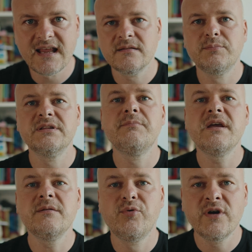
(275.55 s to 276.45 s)
But the
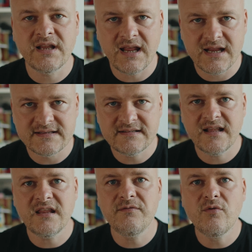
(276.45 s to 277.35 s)
main point is
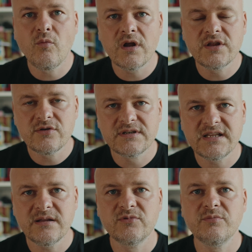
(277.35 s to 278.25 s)
that if you want your
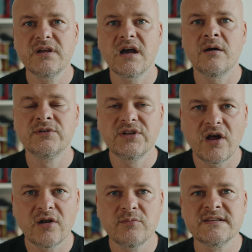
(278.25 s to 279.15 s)
team to become
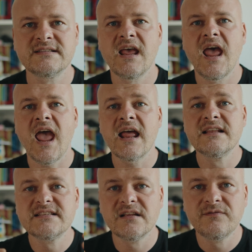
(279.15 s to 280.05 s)
autonomous and
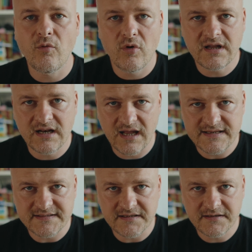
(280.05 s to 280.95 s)

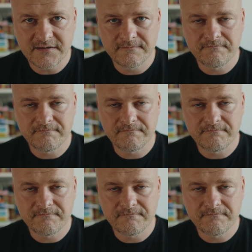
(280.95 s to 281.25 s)
self-organizing